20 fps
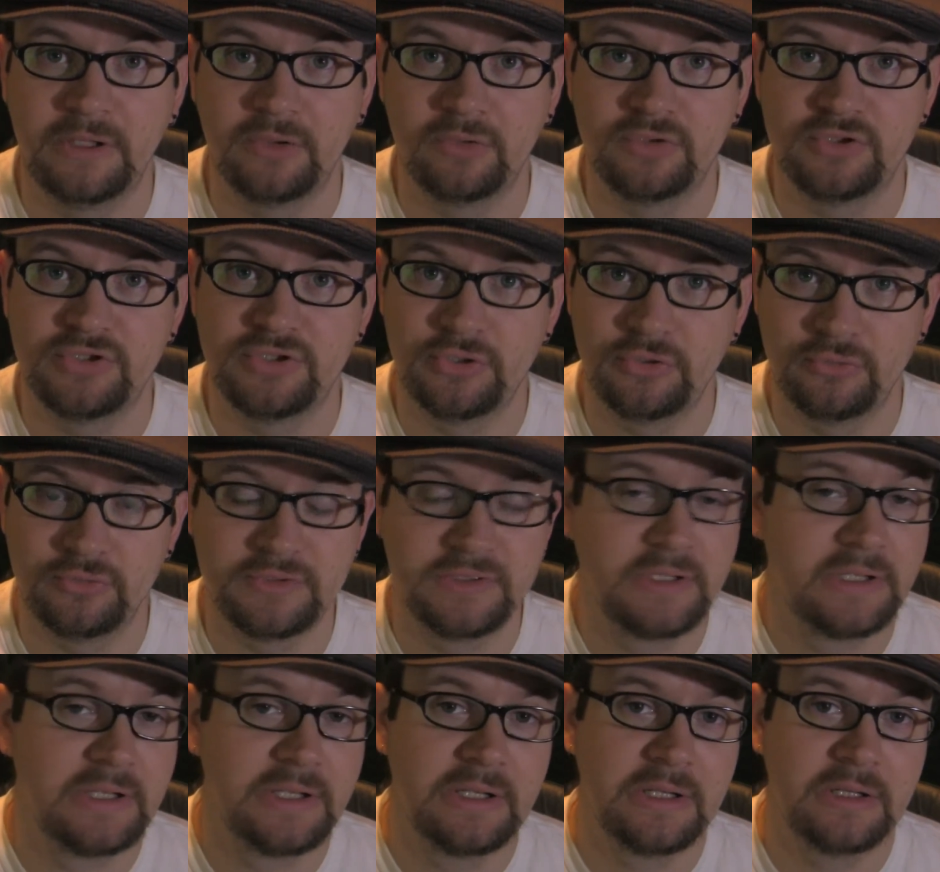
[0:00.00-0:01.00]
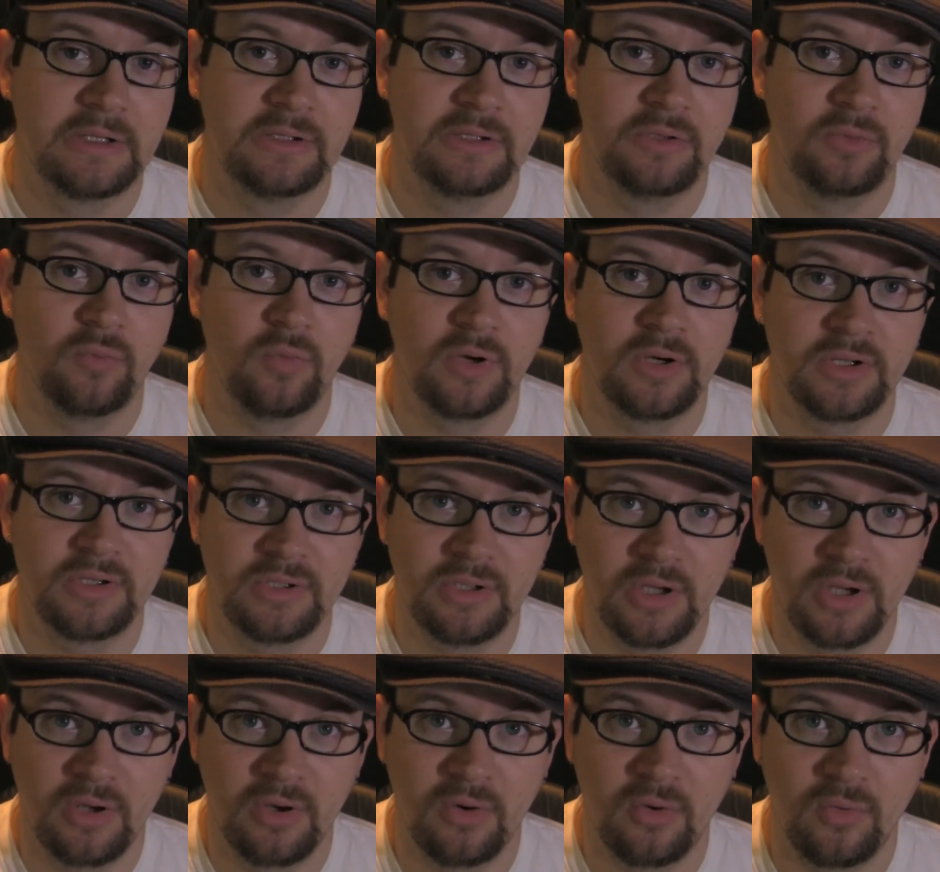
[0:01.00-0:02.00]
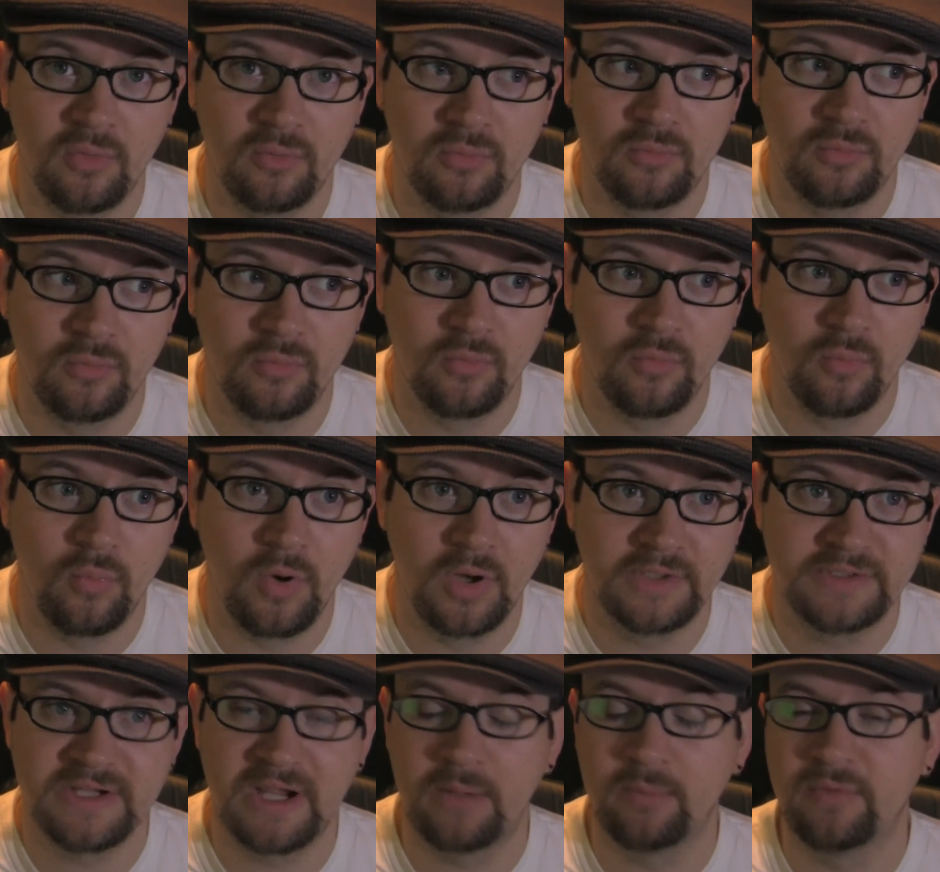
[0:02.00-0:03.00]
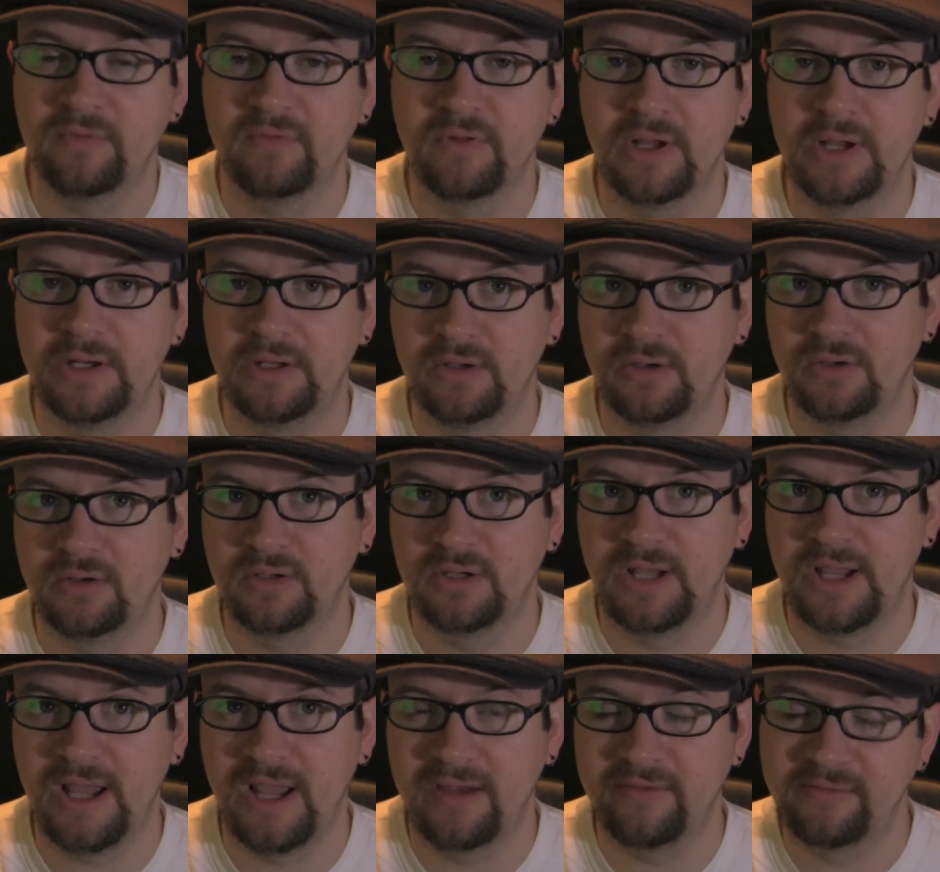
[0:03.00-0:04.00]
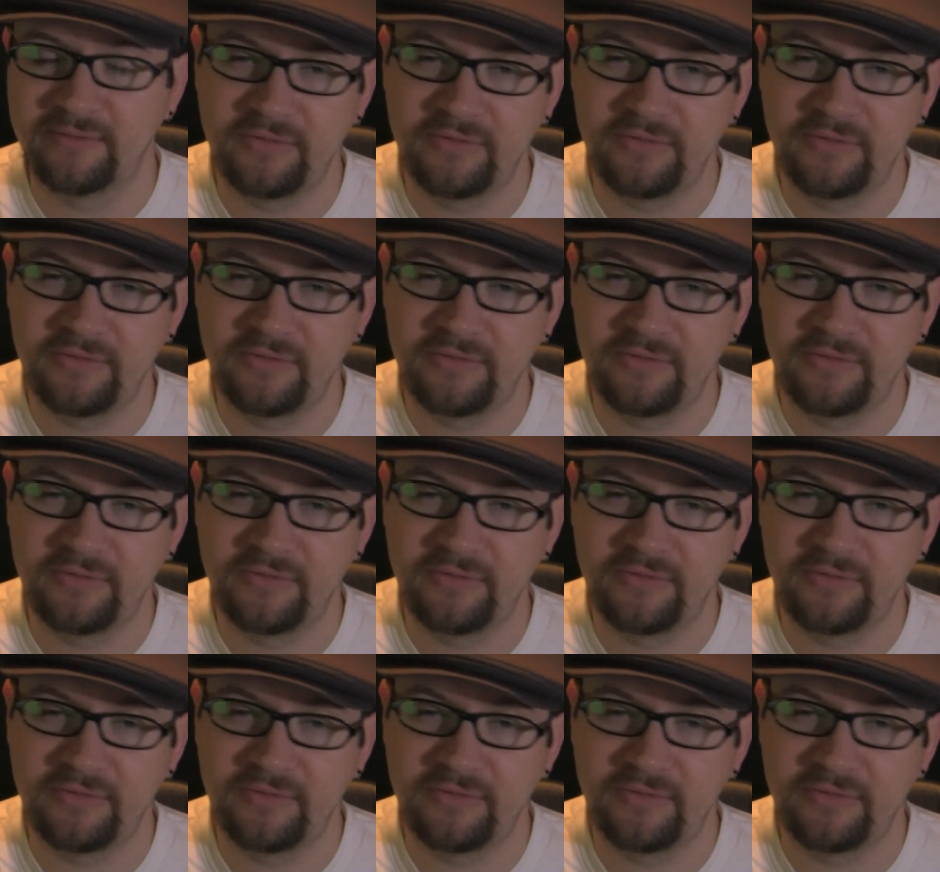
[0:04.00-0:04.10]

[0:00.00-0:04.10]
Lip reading: shoot. You want to know what type of lighting you're going to have.